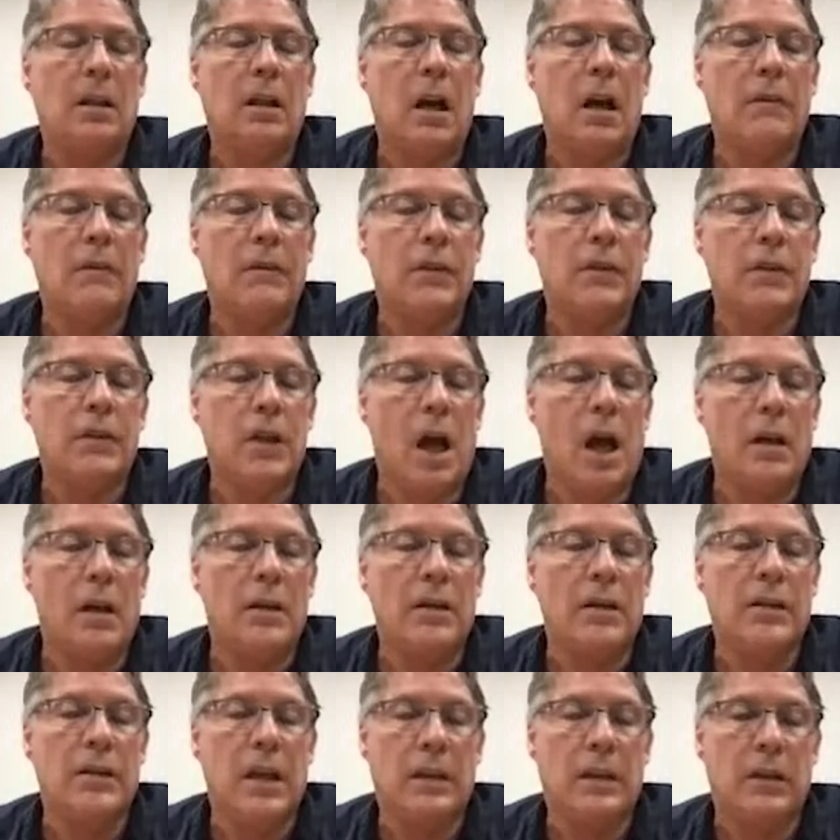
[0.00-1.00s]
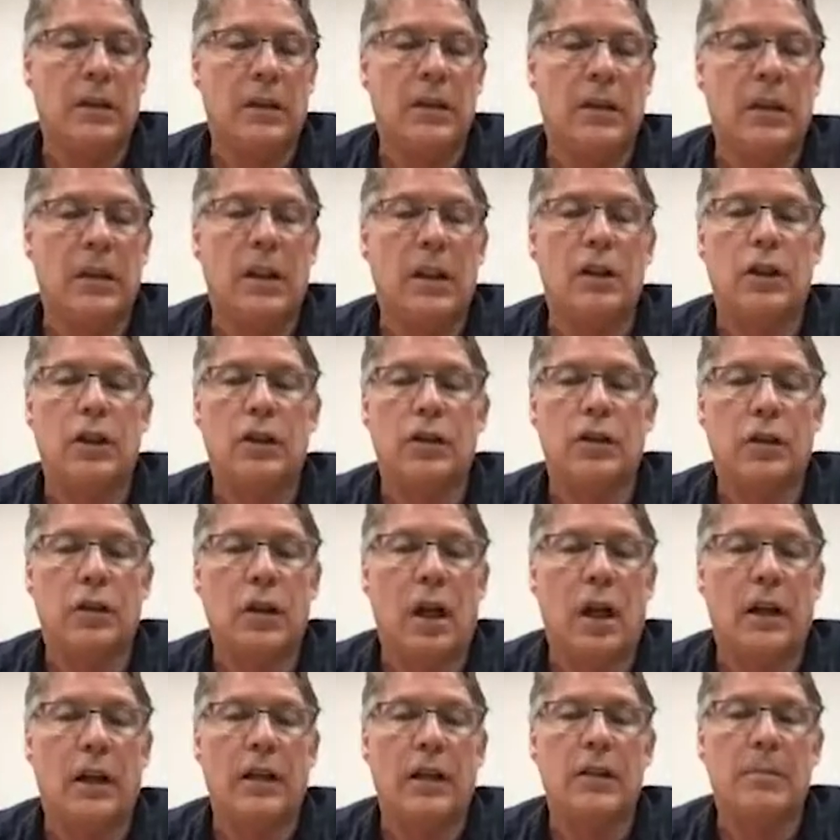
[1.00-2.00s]
of its non-descendants conditioned
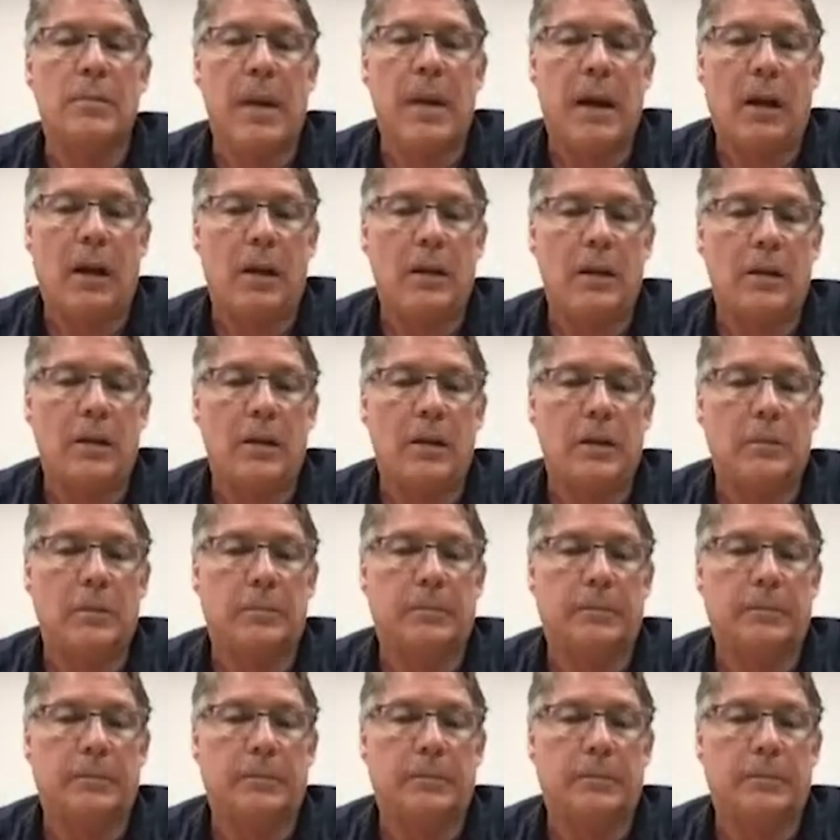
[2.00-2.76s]
on its parents.